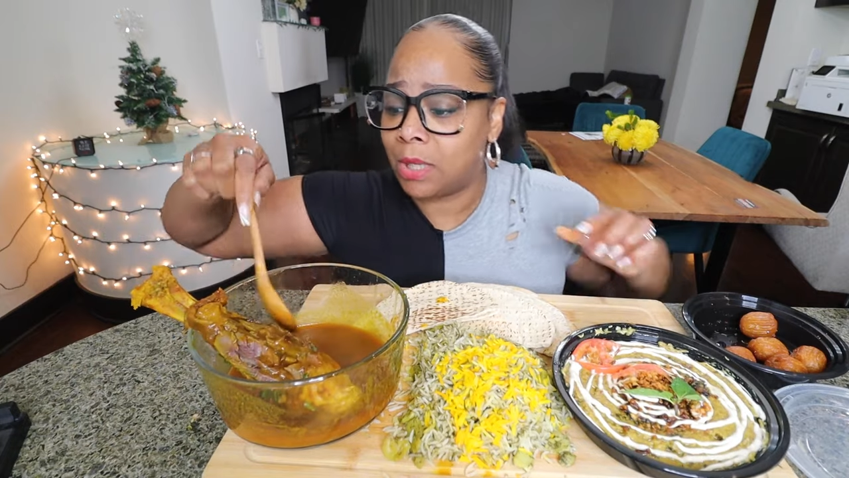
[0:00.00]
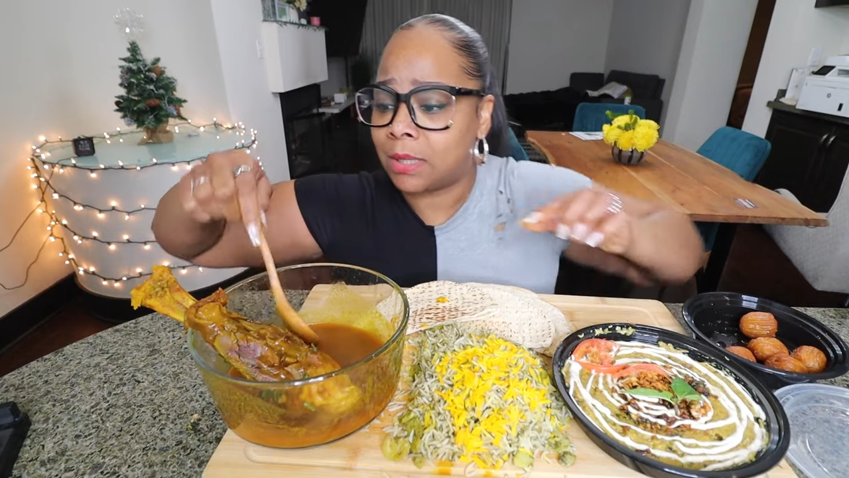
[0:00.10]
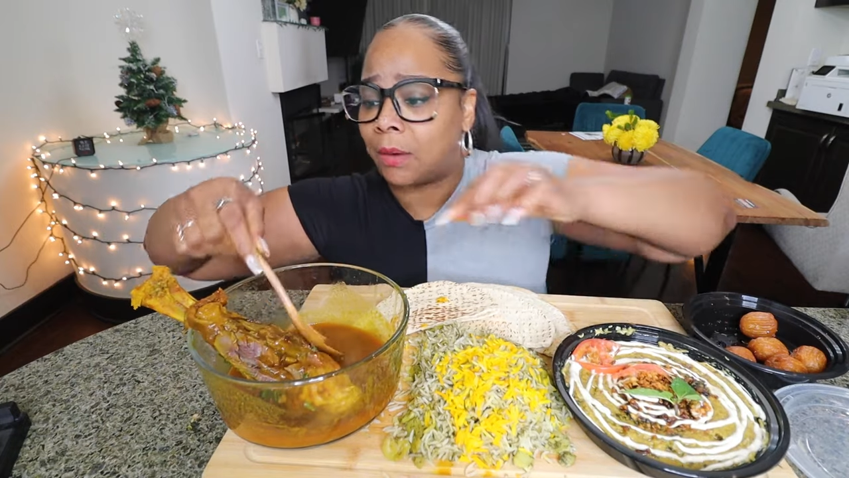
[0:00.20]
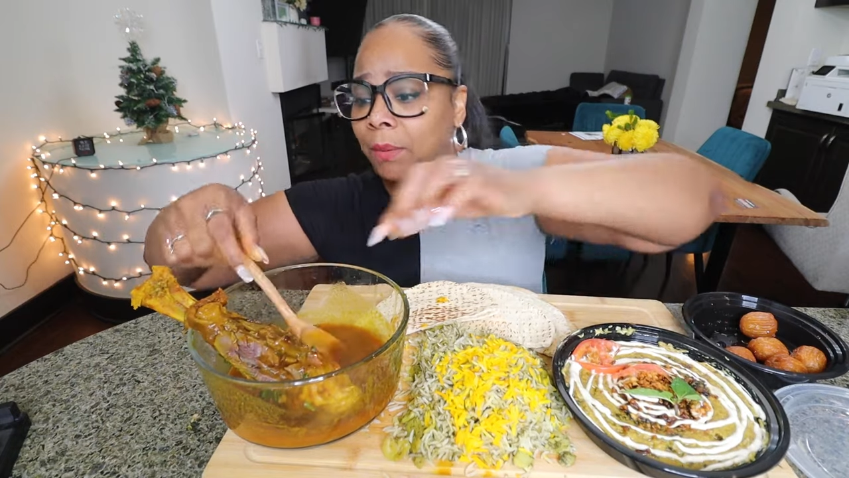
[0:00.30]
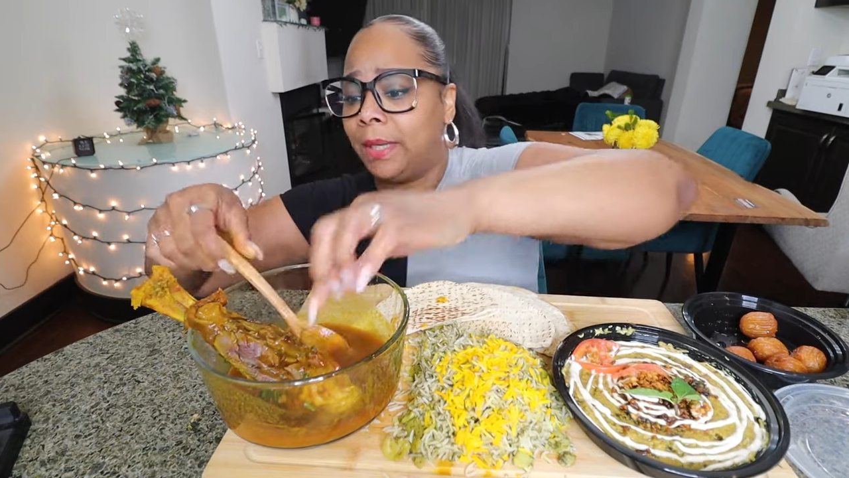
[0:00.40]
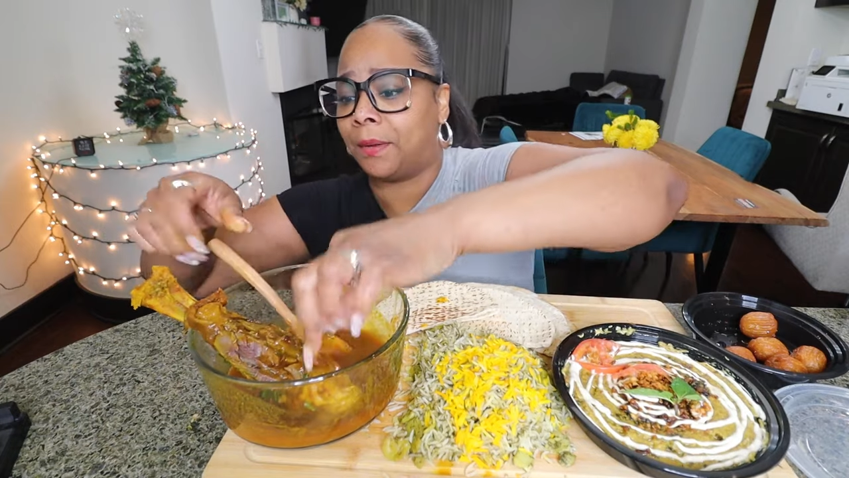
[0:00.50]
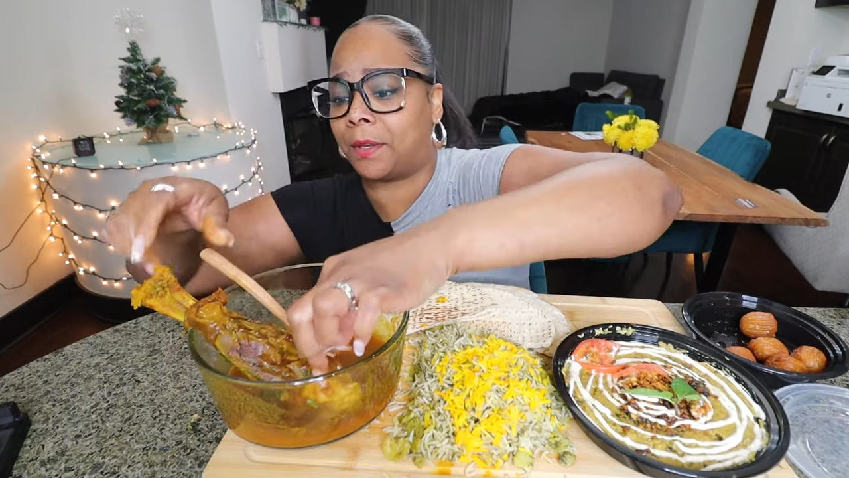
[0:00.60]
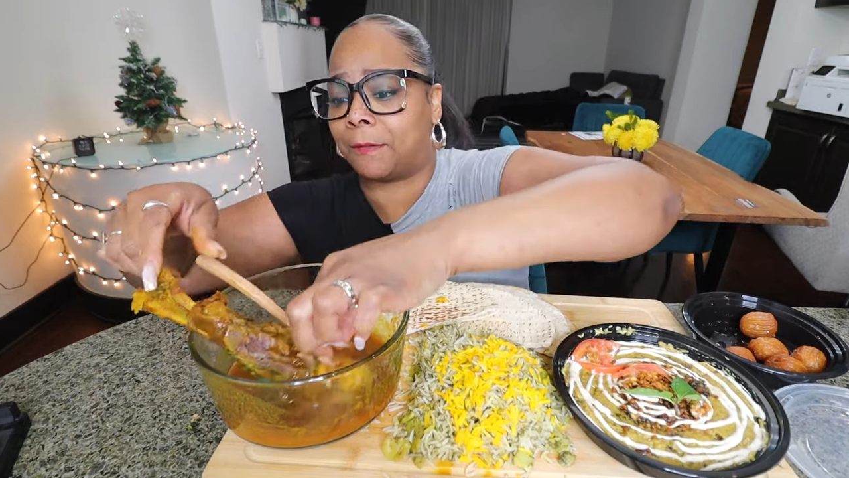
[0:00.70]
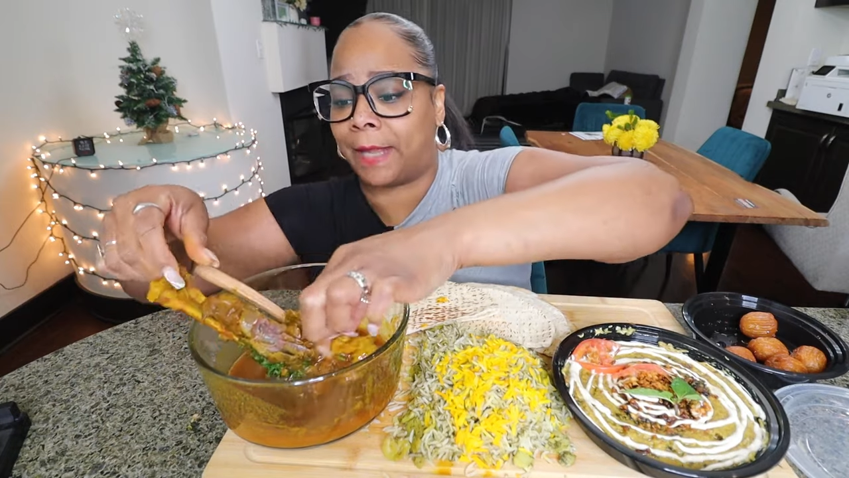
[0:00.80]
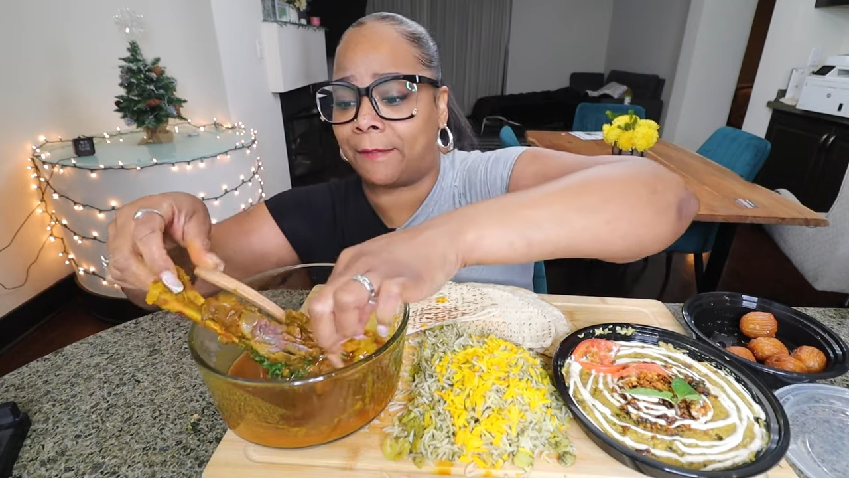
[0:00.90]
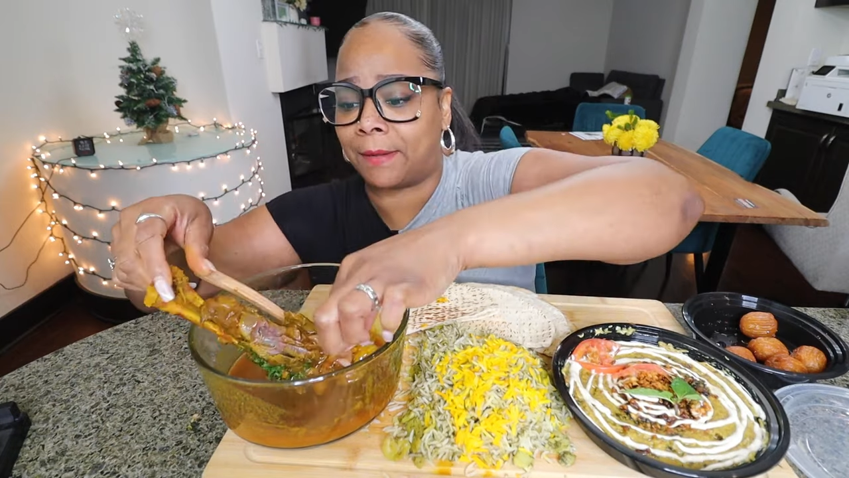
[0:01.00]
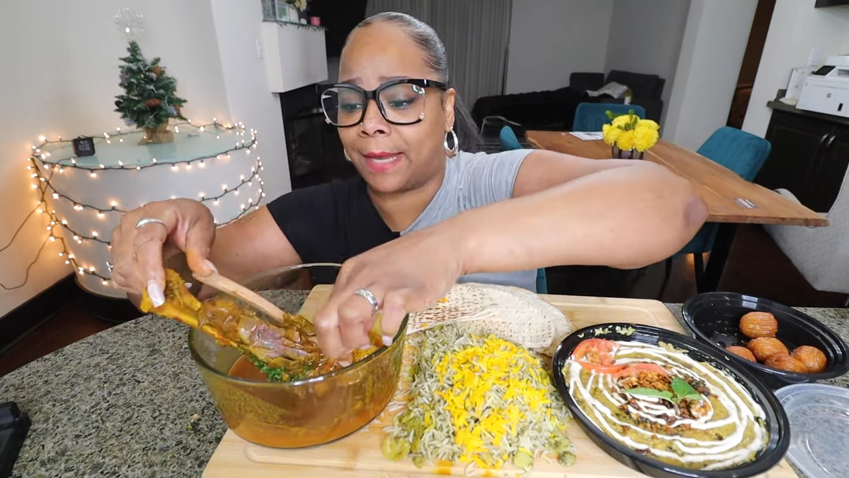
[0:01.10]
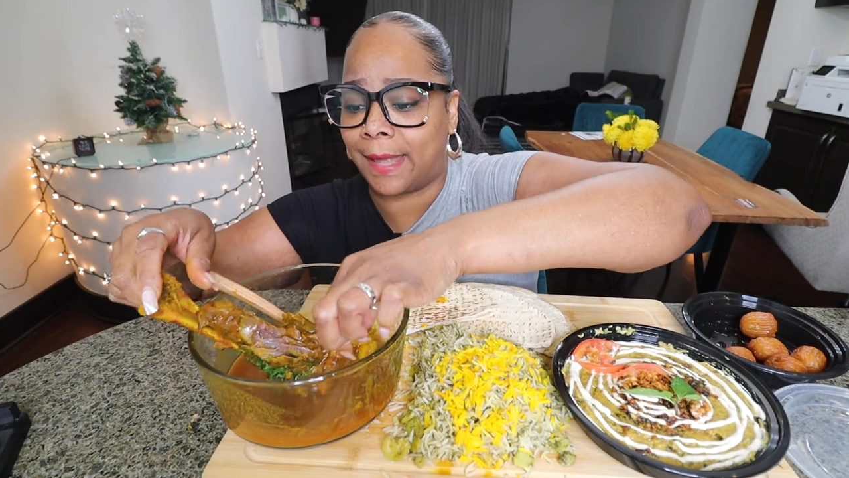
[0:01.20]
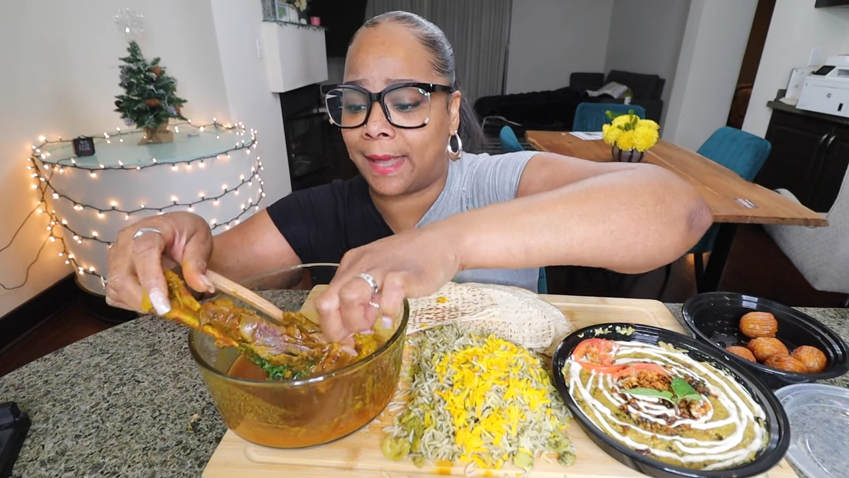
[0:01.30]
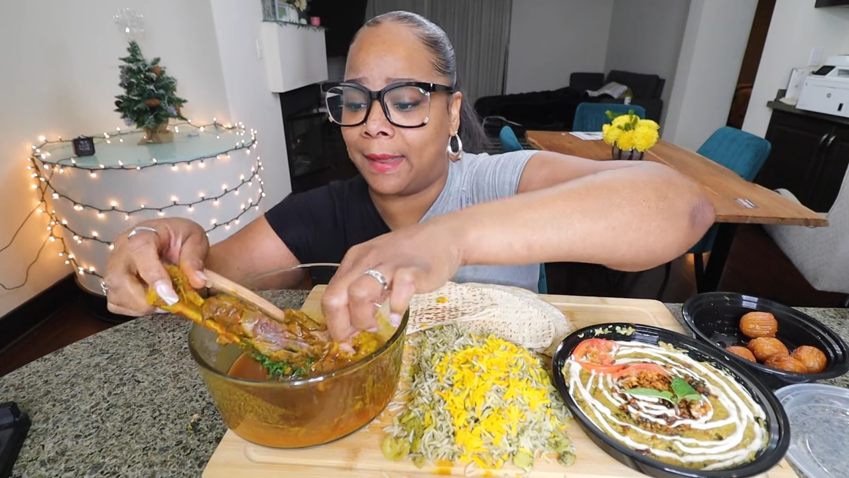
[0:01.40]
So I really don't know the flavor
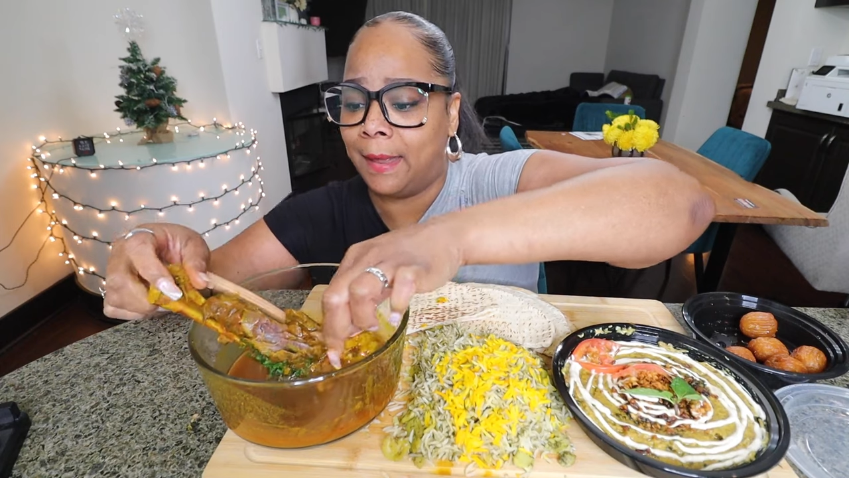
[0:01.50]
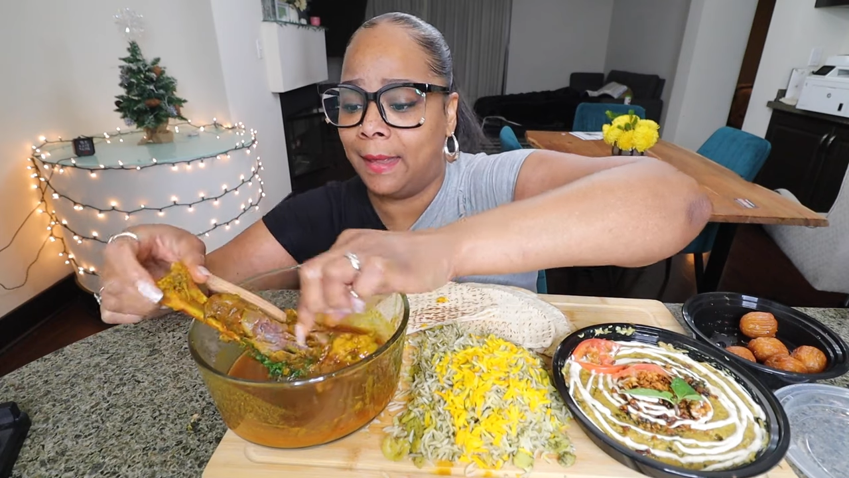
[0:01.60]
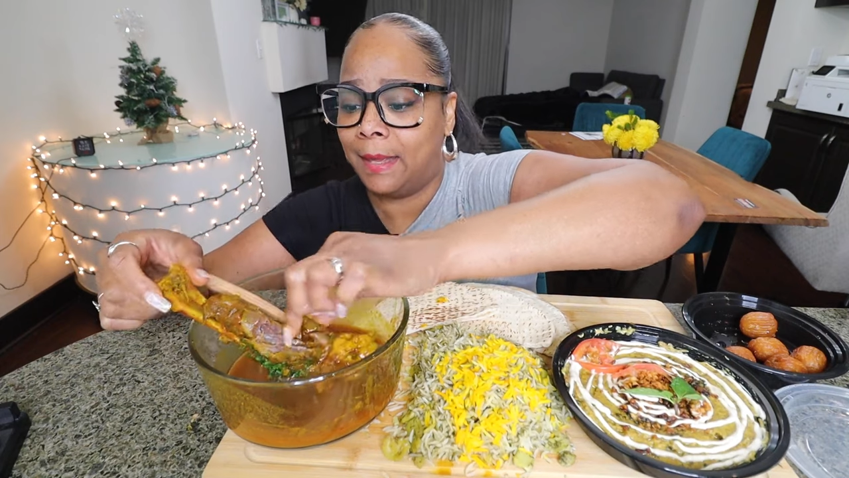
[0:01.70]
like that.